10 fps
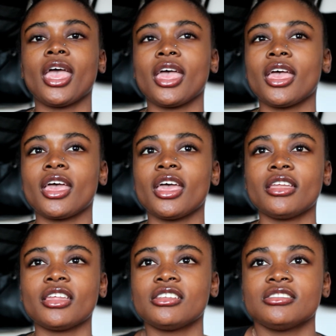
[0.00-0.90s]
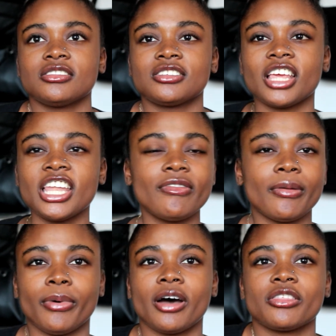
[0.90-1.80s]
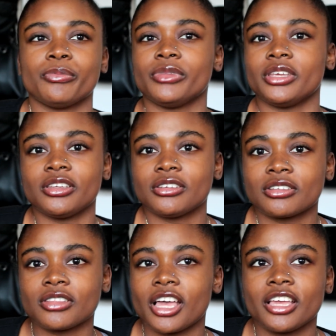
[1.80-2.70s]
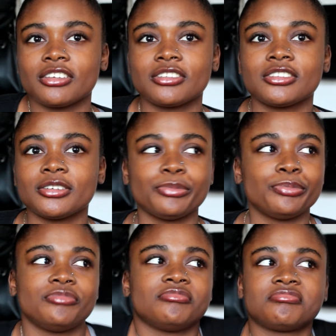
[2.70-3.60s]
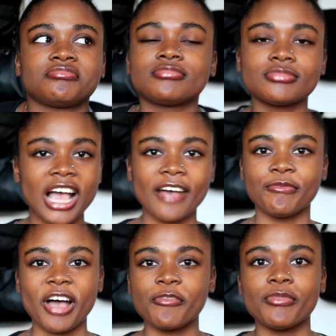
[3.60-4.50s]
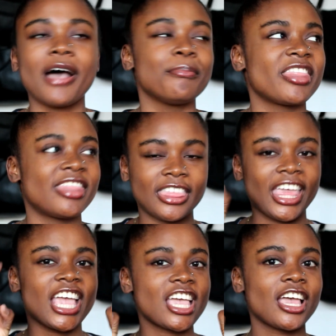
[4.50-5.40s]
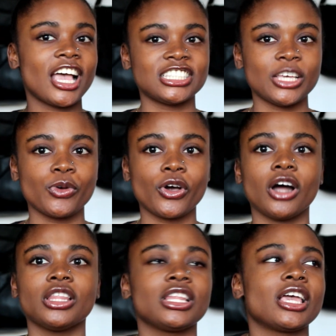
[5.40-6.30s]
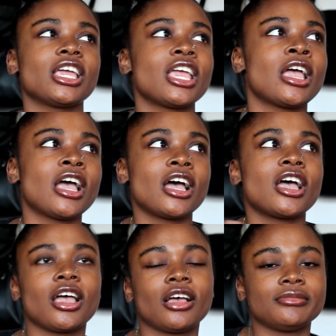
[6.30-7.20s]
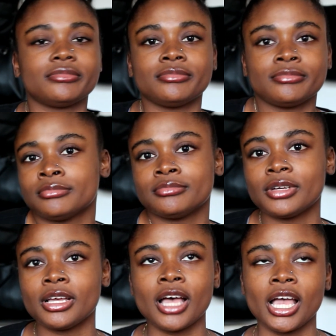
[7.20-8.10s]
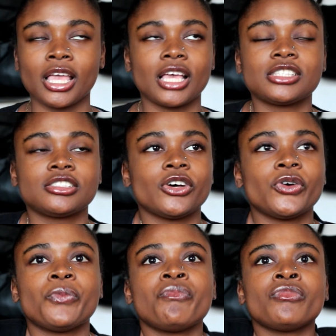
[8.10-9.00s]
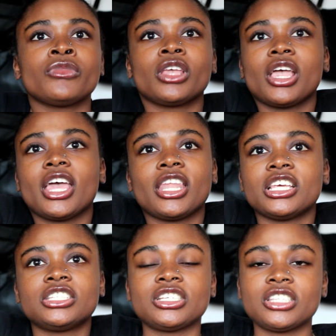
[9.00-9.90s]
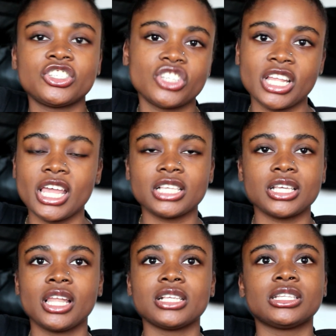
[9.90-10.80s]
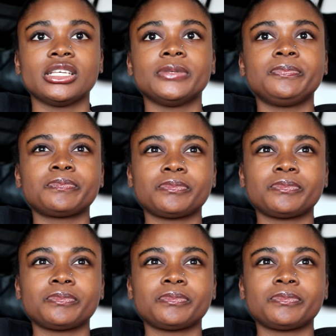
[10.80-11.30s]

and it never bothered me. Like, I'm thick, as they would call it, like, I guess so. And it's genetics, honestly.